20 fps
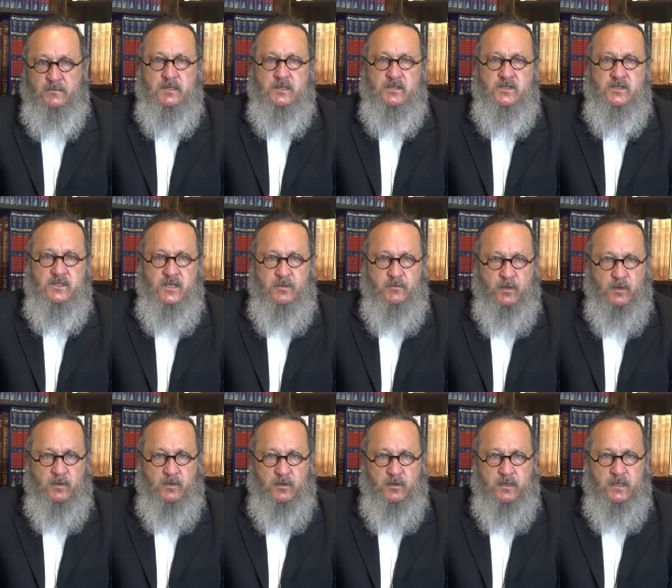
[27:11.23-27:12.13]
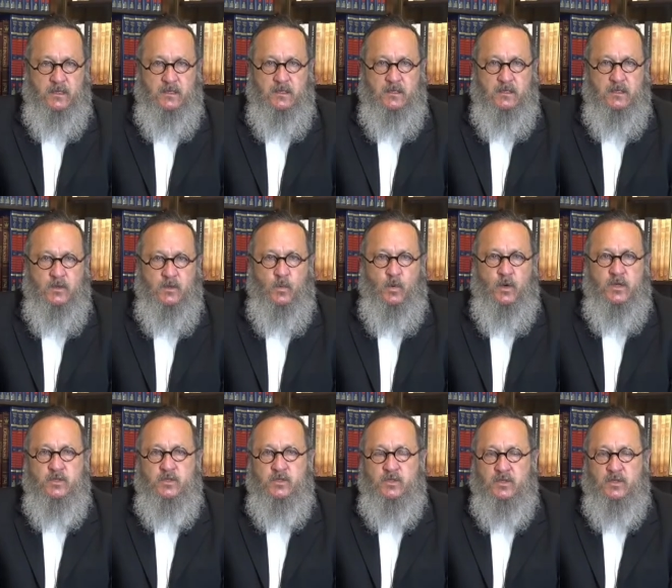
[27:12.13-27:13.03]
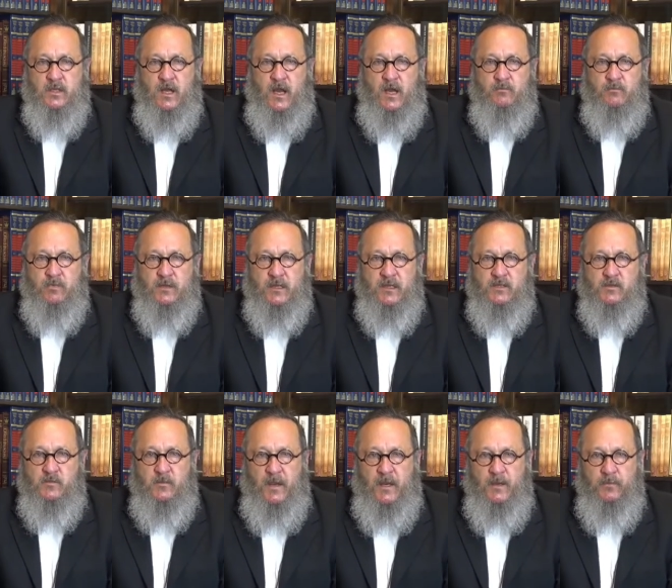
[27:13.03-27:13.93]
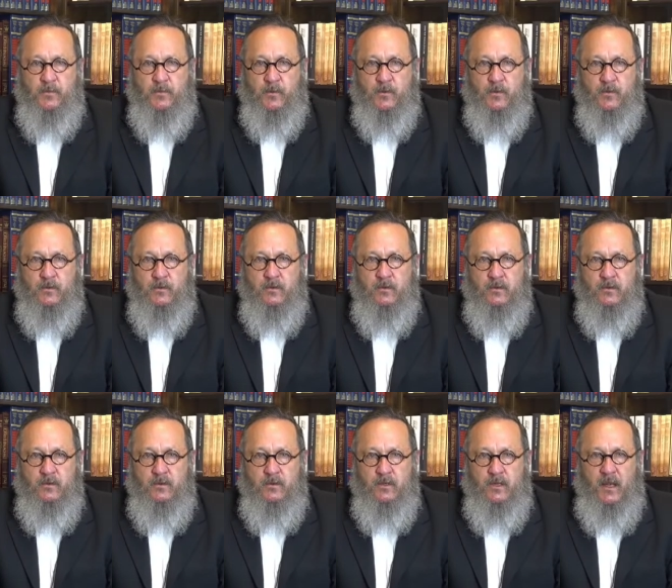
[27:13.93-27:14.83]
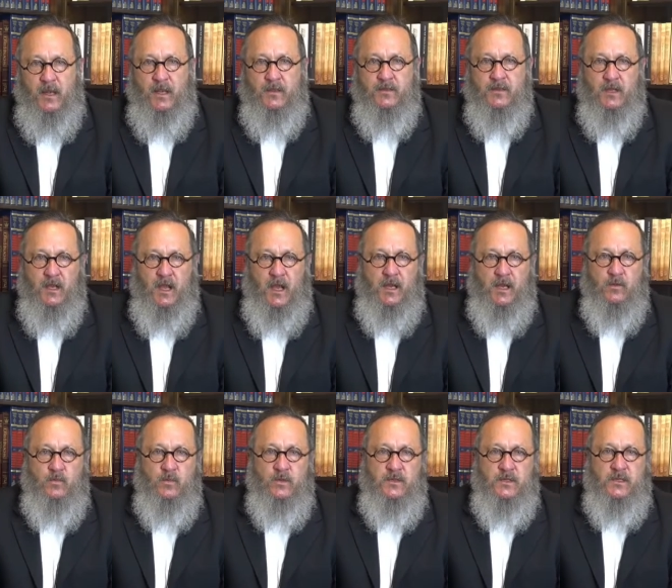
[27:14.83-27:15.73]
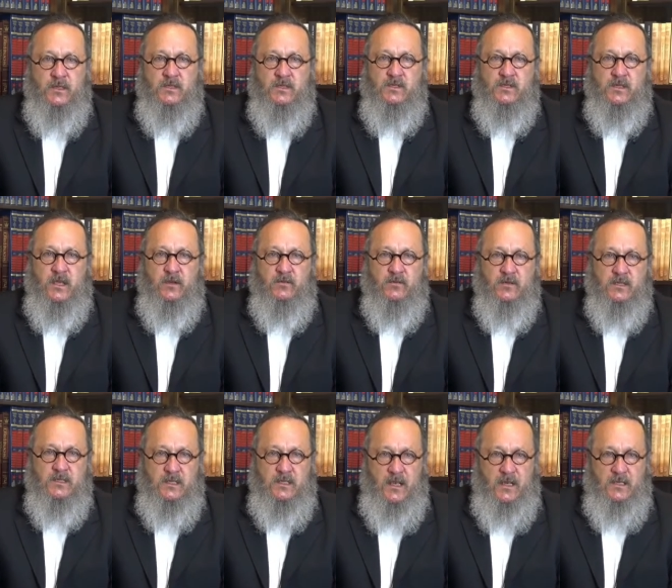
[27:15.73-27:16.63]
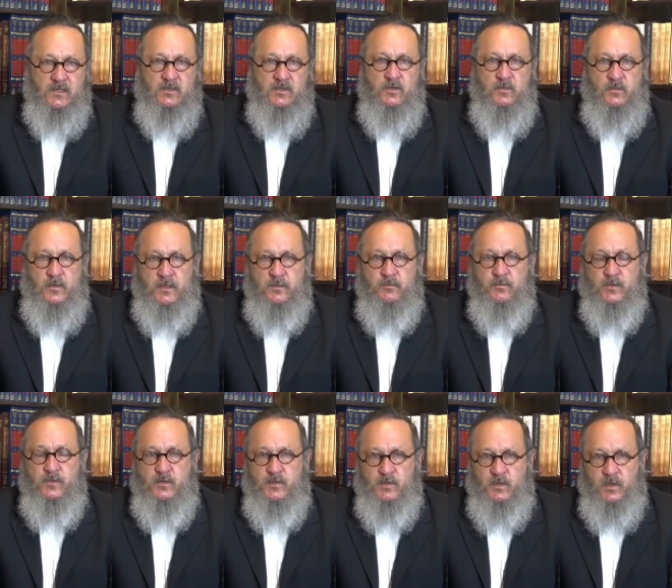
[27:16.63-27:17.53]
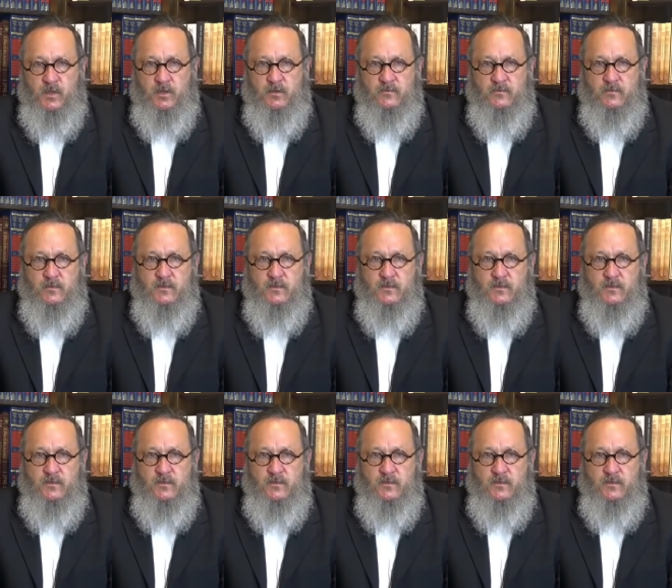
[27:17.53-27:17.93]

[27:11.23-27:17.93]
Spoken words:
Similarly, one should not place paper and the like within sacred text to be preserved,